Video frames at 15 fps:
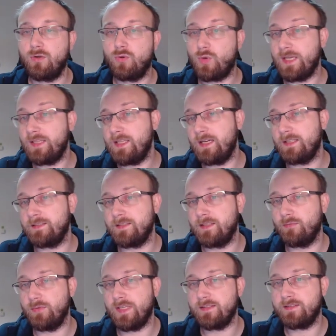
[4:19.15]
quite nice,
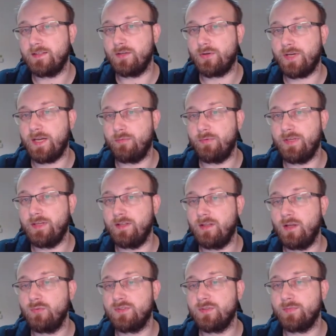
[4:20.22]
and we can see, okay, we
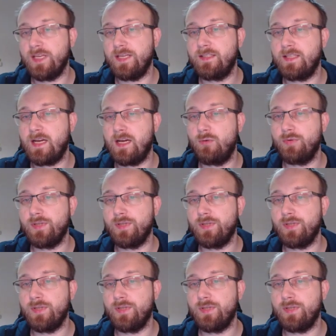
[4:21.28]
load some data,